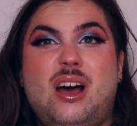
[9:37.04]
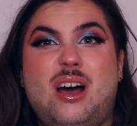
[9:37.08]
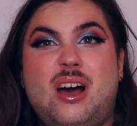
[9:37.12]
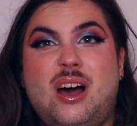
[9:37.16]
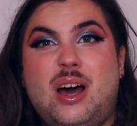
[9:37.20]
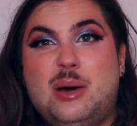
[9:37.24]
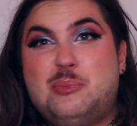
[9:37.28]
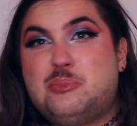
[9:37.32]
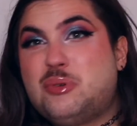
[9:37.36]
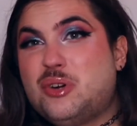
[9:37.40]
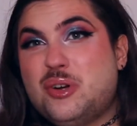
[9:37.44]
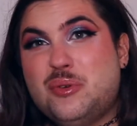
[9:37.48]

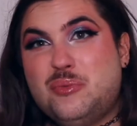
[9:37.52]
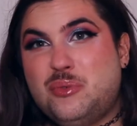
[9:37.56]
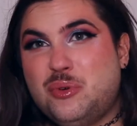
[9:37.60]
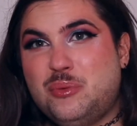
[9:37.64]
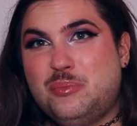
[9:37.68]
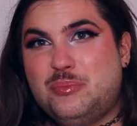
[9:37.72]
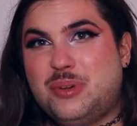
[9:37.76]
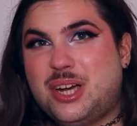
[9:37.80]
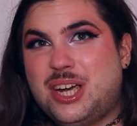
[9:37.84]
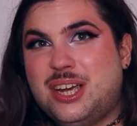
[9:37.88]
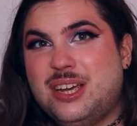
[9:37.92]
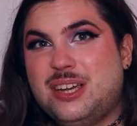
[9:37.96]
I probably
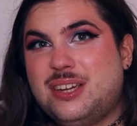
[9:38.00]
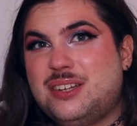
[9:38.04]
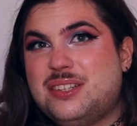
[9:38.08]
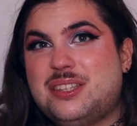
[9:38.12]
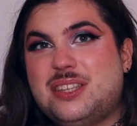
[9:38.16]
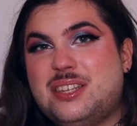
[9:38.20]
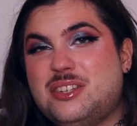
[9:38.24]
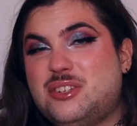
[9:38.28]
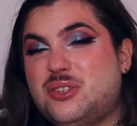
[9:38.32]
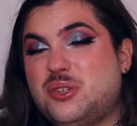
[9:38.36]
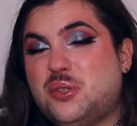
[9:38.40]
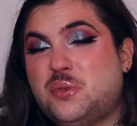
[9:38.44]
won't buy it because
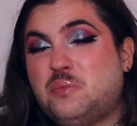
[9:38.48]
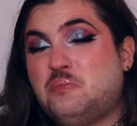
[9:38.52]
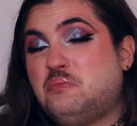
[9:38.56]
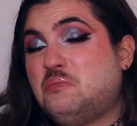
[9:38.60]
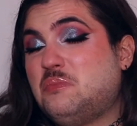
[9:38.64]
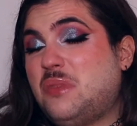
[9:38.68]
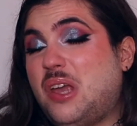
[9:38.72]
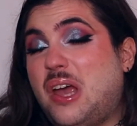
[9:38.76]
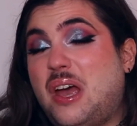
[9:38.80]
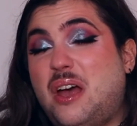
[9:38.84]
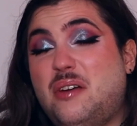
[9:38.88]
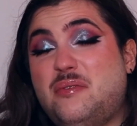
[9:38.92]
I just
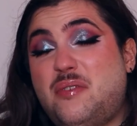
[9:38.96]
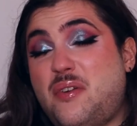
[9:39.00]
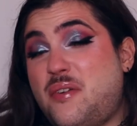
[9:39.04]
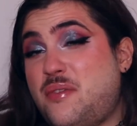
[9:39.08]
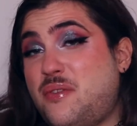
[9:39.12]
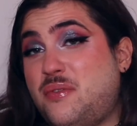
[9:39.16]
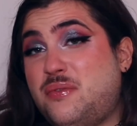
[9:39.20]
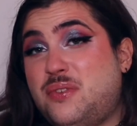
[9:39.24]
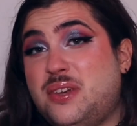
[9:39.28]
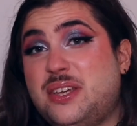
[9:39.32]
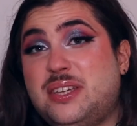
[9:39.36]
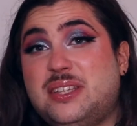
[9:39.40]
have
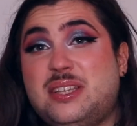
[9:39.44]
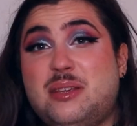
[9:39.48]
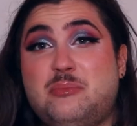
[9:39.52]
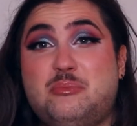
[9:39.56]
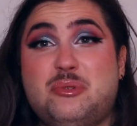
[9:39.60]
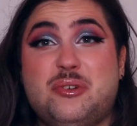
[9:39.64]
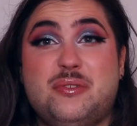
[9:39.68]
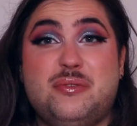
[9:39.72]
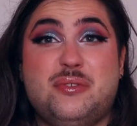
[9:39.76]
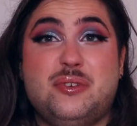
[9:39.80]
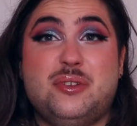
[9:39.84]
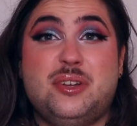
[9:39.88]
other things I
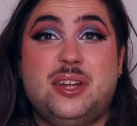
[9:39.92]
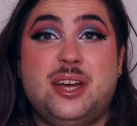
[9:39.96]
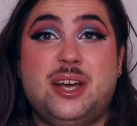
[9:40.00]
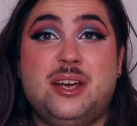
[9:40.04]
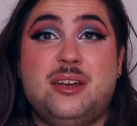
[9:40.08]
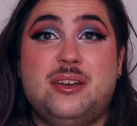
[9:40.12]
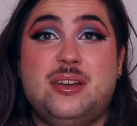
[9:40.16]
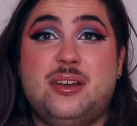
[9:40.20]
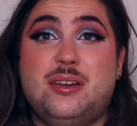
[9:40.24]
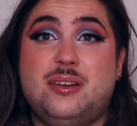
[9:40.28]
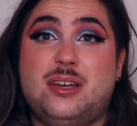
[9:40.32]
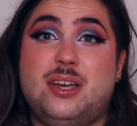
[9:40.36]
prefer
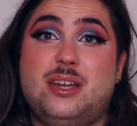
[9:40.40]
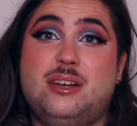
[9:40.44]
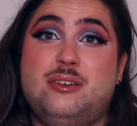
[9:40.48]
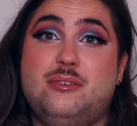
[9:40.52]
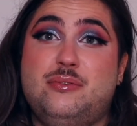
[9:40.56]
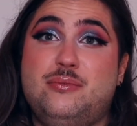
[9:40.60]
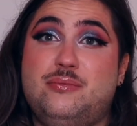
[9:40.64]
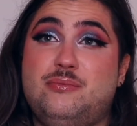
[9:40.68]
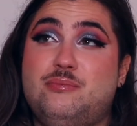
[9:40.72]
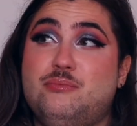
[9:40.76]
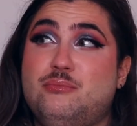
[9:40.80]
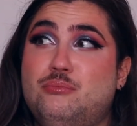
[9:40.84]
now. Kind
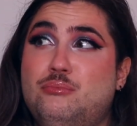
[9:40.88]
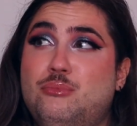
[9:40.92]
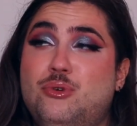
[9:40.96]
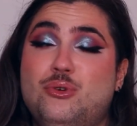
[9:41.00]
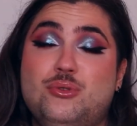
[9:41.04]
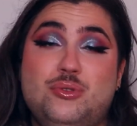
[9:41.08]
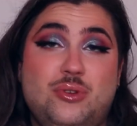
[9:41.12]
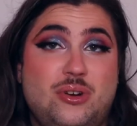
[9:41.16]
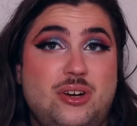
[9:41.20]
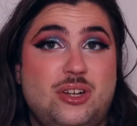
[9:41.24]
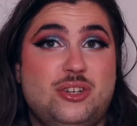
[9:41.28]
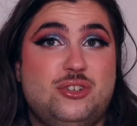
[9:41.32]
of more
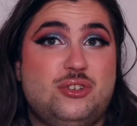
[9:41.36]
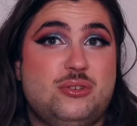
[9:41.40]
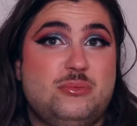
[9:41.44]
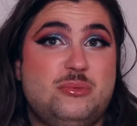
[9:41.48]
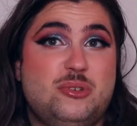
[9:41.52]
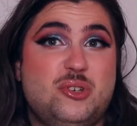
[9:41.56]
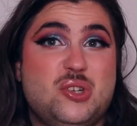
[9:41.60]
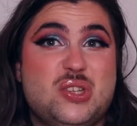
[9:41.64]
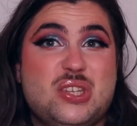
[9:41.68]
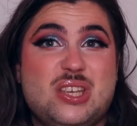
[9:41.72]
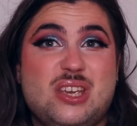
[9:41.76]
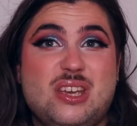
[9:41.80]

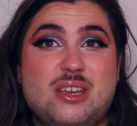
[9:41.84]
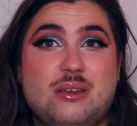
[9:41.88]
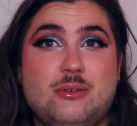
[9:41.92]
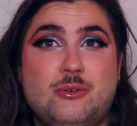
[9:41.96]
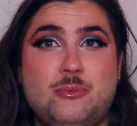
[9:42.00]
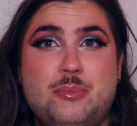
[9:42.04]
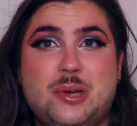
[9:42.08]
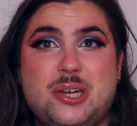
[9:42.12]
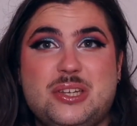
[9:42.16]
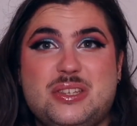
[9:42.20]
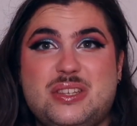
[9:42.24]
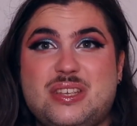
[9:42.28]
knowledgeable
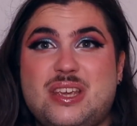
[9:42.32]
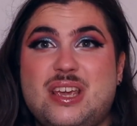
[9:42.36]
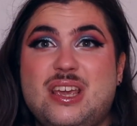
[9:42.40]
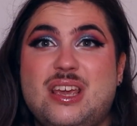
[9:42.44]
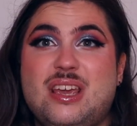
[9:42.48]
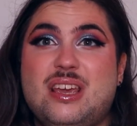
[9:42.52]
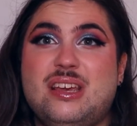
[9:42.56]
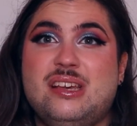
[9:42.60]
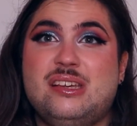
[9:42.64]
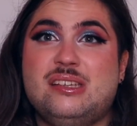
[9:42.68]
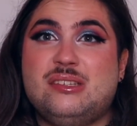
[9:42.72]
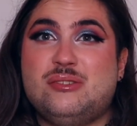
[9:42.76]
about
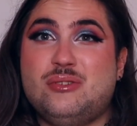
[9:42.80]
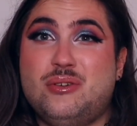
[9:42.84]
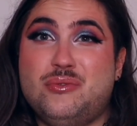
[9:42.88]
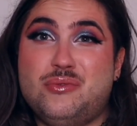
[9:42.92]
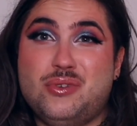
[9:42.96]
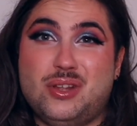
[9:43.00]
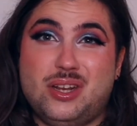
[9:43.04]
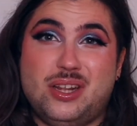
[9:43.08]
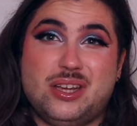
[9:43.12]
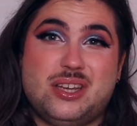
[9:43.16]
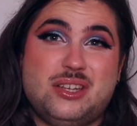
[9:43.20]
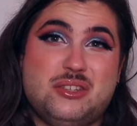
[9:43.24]
skincare, so I
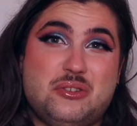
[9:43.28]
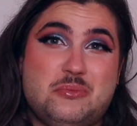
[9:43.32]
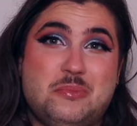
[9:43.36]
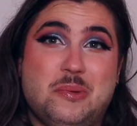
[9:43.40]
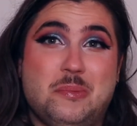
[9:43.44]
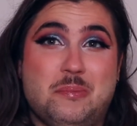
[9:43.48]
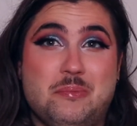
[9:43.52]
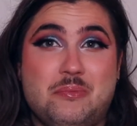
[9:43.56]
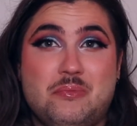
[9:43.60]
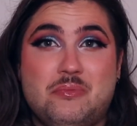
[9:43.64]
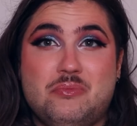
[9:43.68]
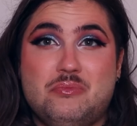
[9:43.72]
feel like it's a
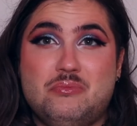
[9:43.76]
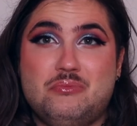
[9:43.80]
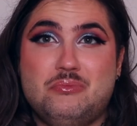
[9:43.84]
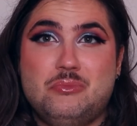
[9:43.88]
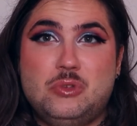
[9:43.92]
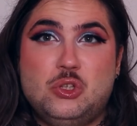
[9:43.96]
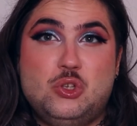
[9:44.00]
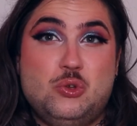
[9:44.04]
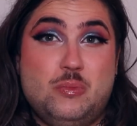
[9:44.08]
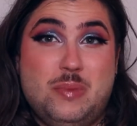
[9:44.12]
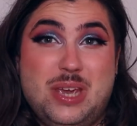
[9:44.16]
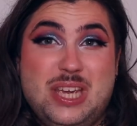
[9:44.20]
bit
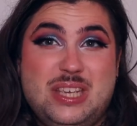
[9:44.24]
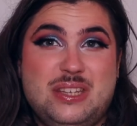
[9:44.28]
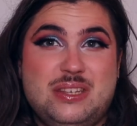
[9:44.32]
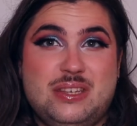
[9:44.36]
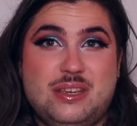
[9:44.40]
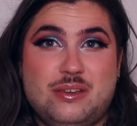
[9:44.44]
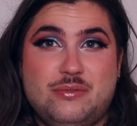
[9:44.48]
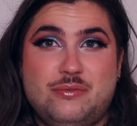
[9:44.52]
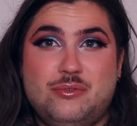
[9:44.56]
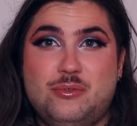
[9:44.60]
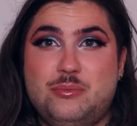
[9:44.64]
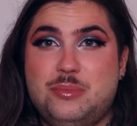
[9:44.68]
too
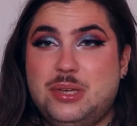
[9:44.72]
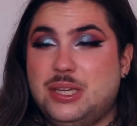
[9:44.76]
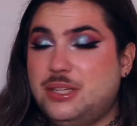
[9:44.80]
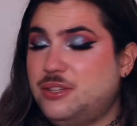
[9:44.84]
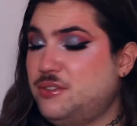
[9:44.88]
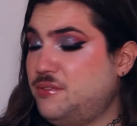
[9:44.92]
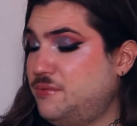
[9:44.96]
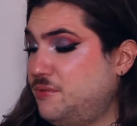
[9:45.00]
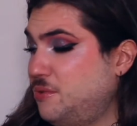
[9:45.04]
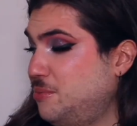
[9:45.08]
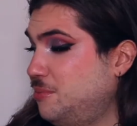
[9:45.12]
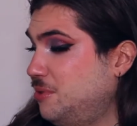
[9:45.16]
basic for me as
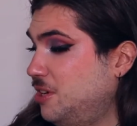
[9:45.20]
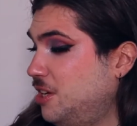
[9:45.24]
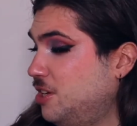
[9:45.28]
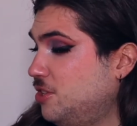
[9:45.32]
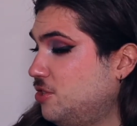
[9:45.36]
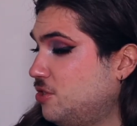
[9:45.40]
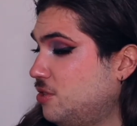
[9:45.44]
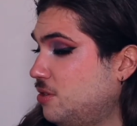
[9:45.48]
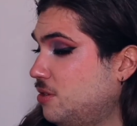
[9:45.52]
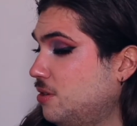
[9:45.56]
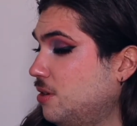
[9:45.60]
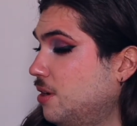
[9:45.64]
a
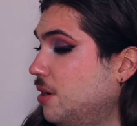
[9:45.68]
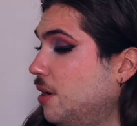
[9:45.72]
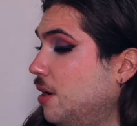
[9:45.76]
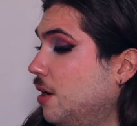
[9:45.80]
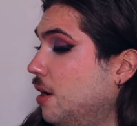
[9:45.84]
formulation.